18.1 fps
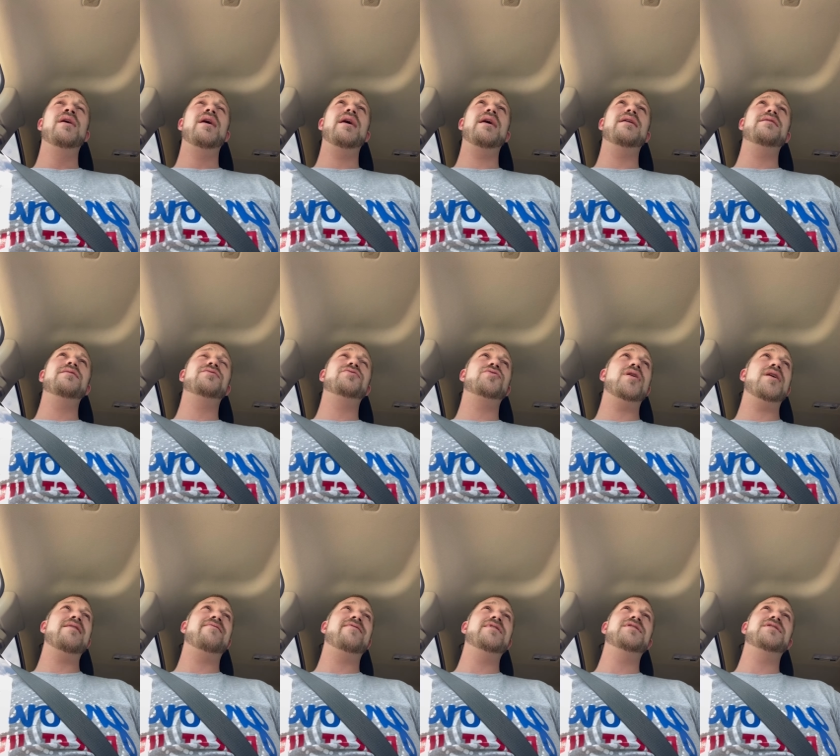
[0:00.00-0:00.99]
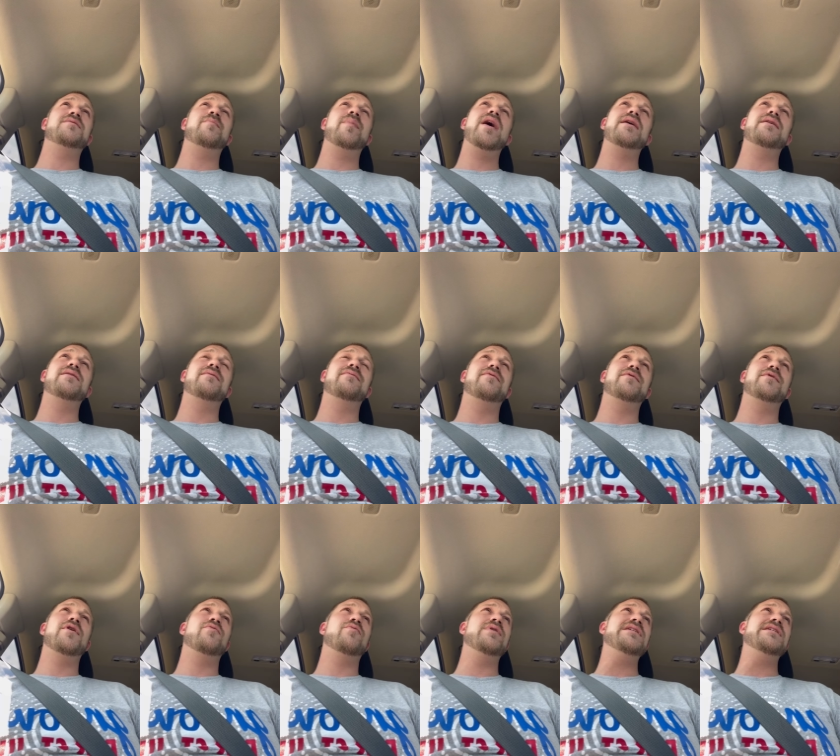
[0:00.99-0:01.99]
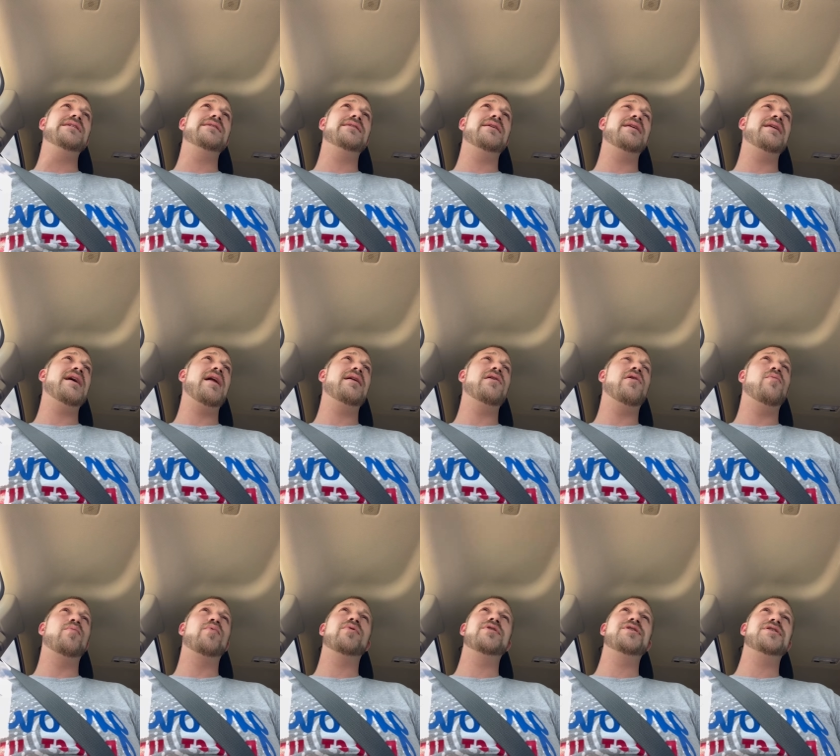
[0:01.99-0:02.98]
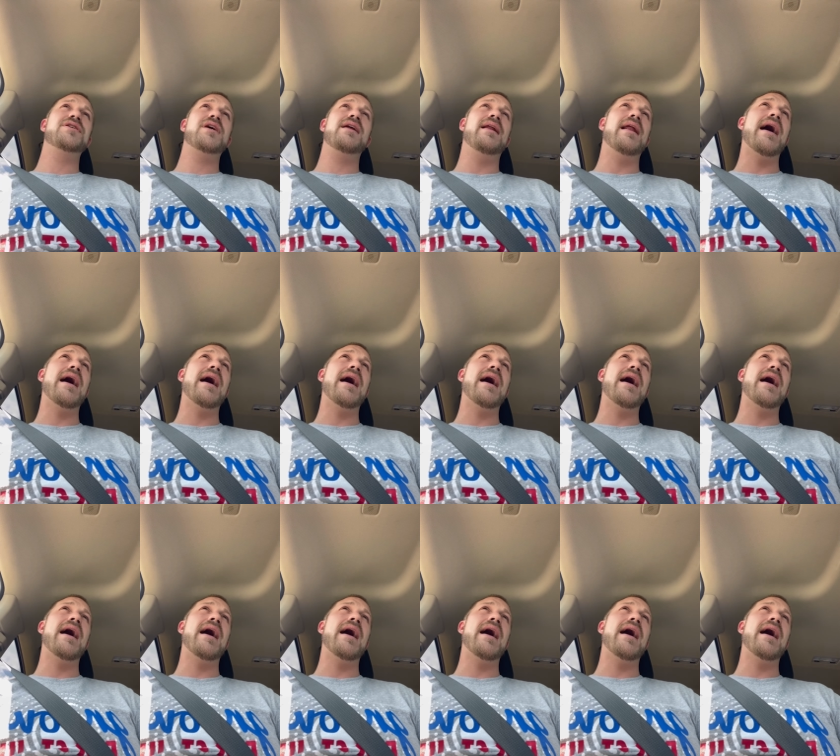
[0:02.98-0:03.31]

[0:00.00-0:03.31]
and this traffic just backed up for no reason and I don't appreciate it.